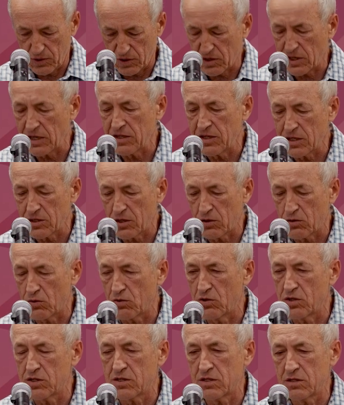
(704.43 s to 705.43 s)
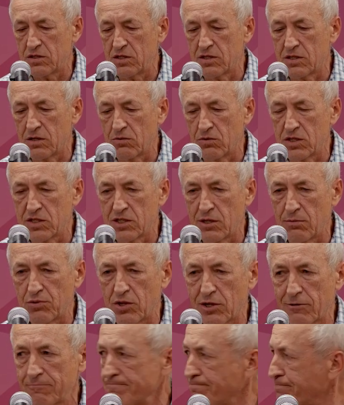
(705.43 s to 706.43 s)
connected to this T-cell
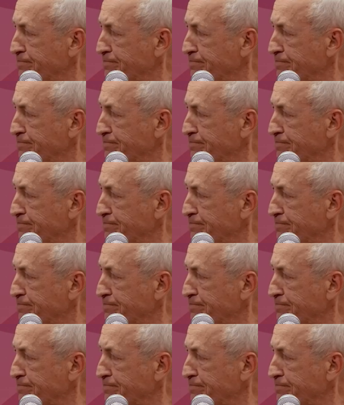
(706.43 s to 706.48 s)
receptor.